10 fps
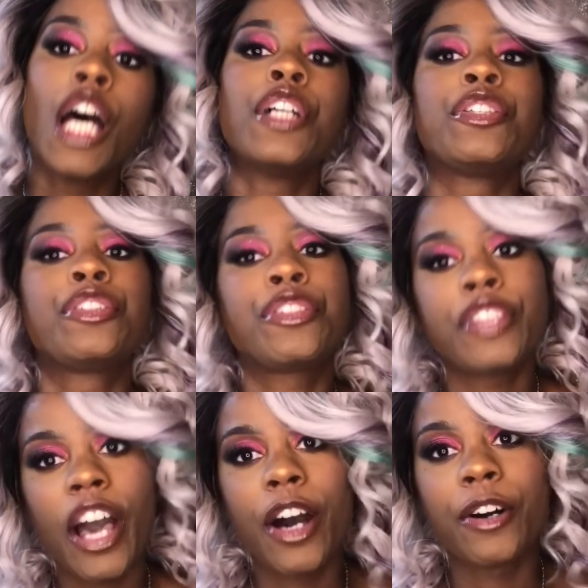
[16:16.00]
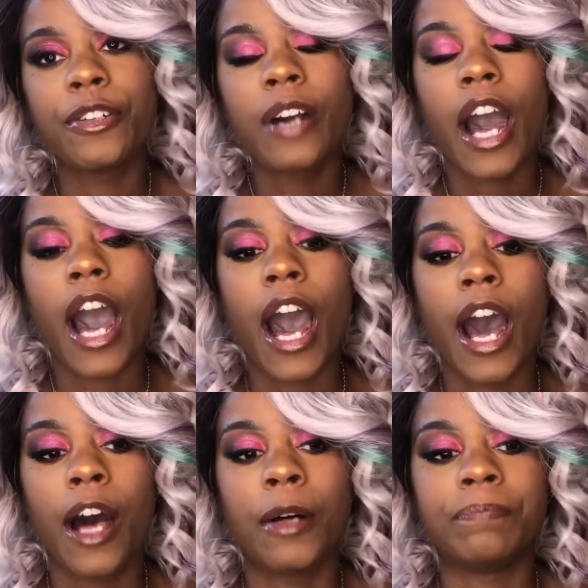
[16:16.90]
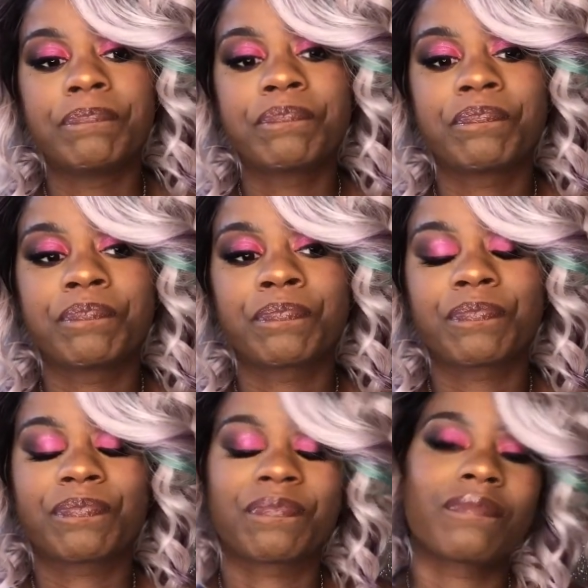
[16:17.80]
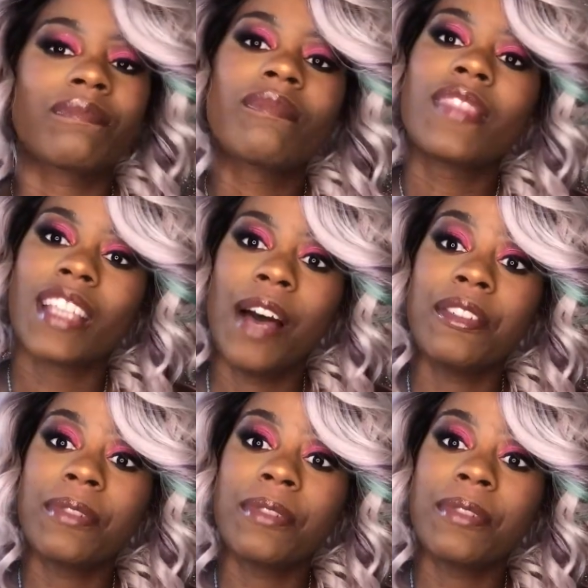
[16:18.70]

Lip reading: So I was